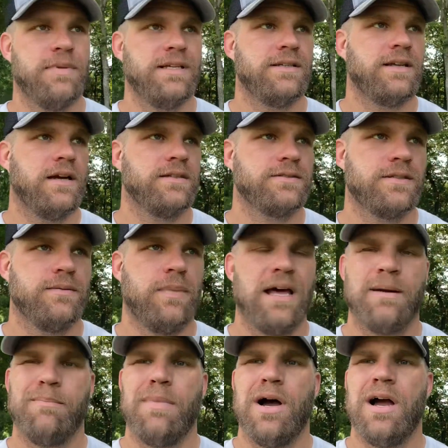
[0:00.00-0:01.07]
been touched in
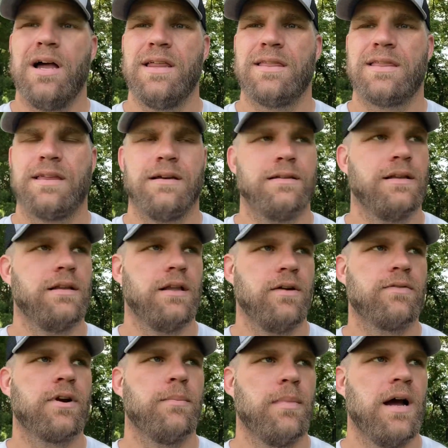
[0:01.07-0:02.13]
about a month, a little
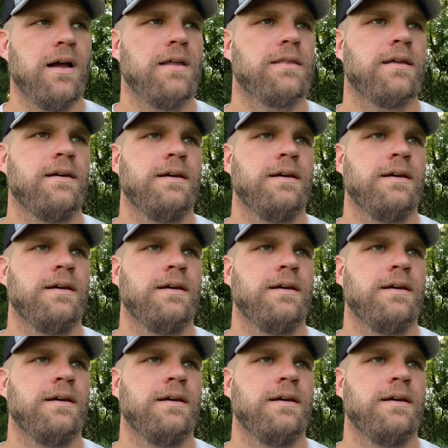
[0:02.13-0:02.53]
over a month.